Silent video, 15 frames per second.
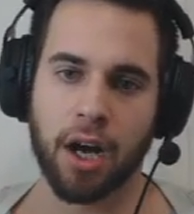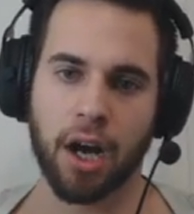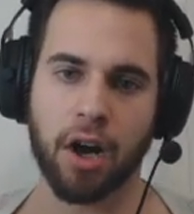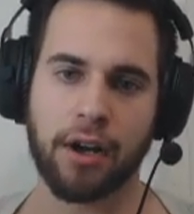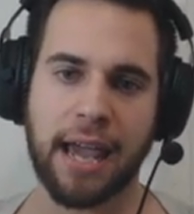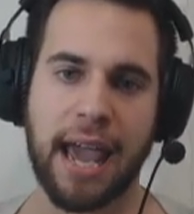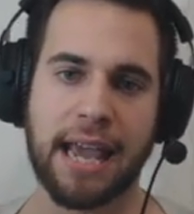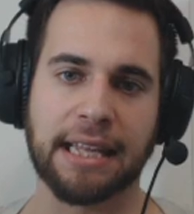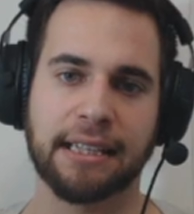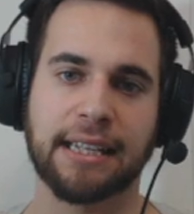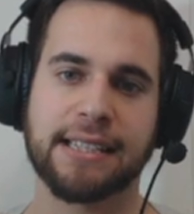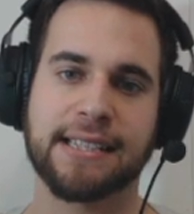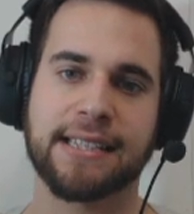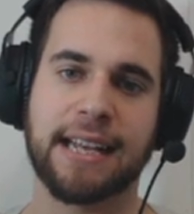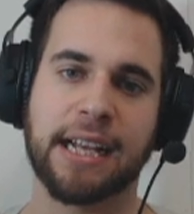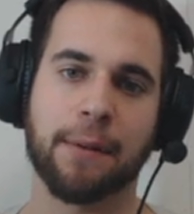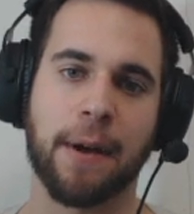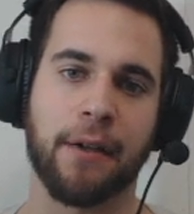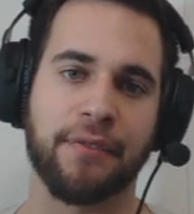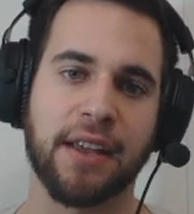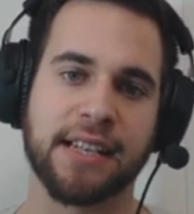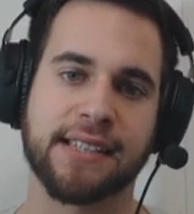Okay, let's think
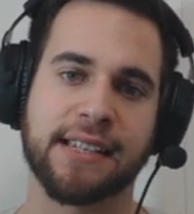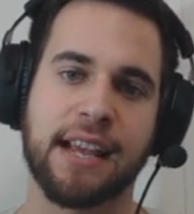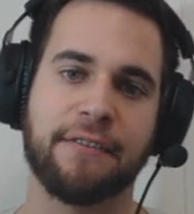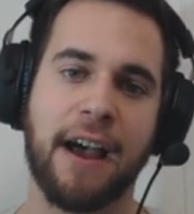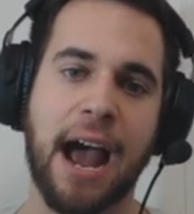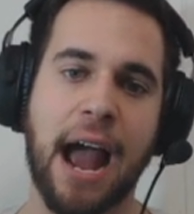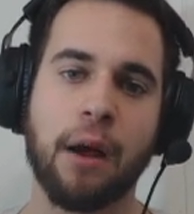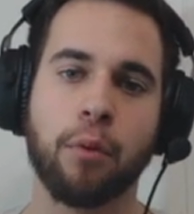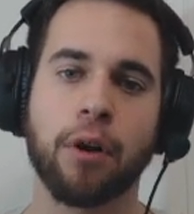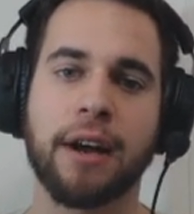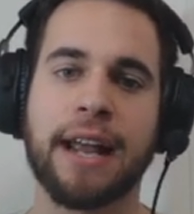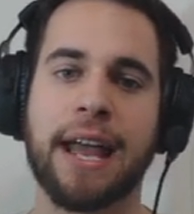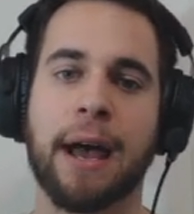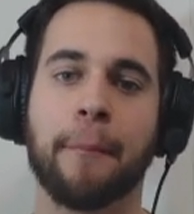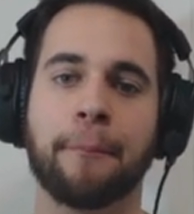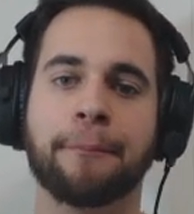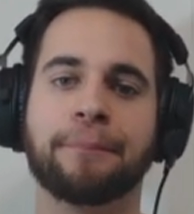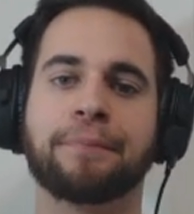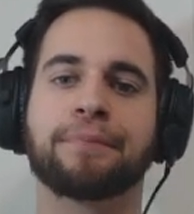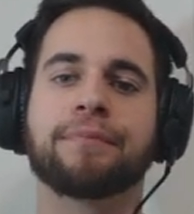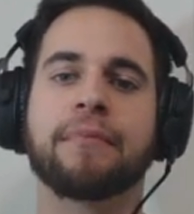about this. If I were him,